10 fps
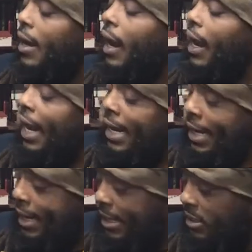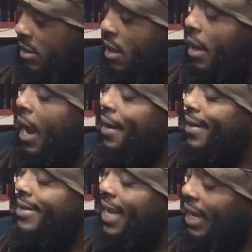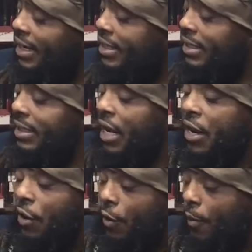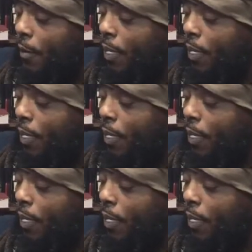cleanliness, and intelligence in her.